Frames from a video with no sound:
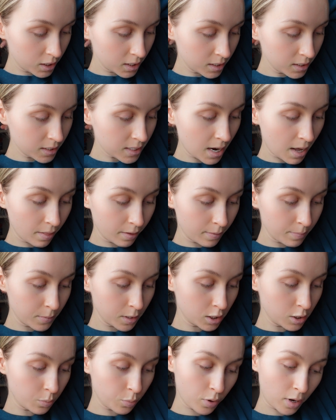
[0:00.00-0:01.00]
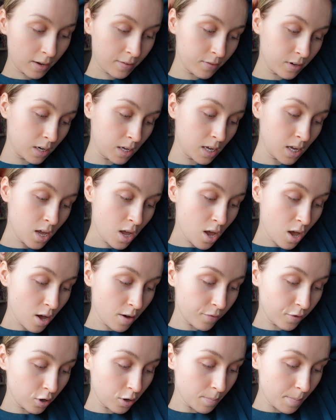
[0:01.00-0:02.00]
didn't tell him the depravity
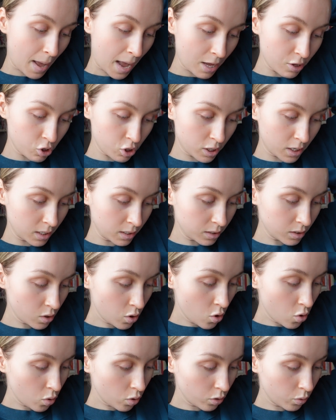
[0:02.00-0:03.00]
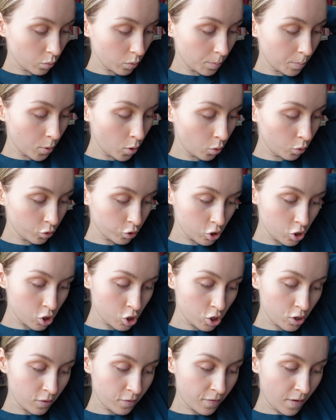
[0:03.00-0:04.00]
of her imaginings or the repulsion
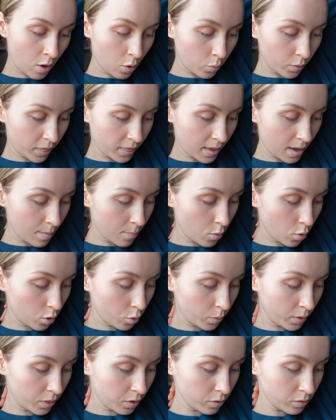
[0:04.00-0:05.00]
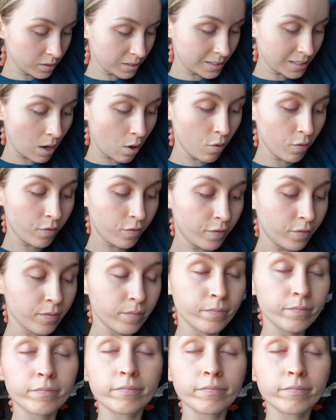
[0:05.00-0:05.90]
she felt with them or with herself.